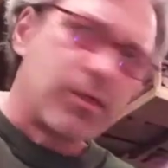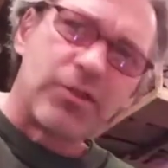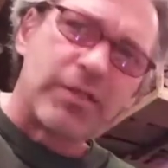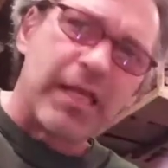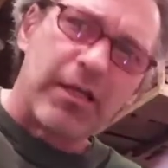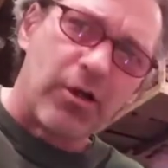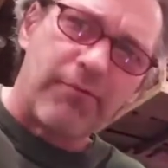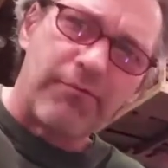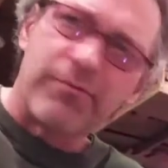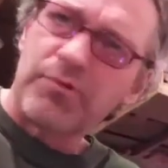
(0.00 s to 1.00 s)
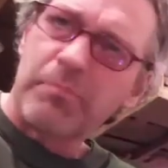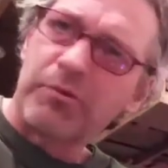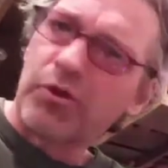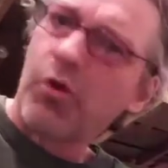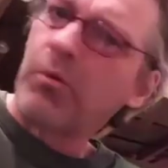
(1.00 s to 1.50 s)
just to get it off.
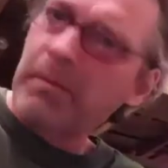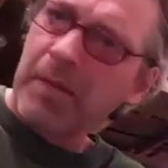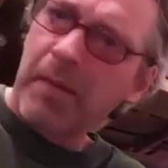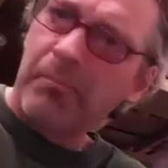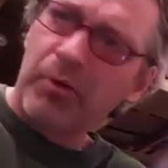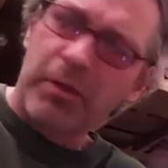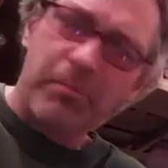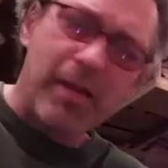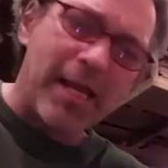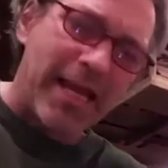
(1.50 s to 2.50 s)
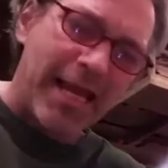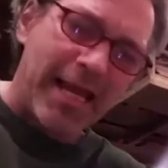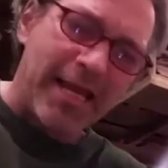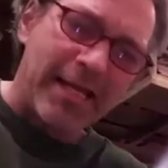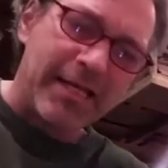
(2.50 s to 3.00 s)
So don't, I'm not putting my hand
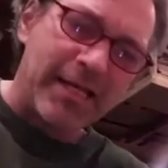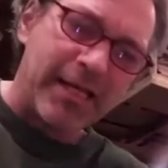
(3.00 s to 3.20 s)
in it,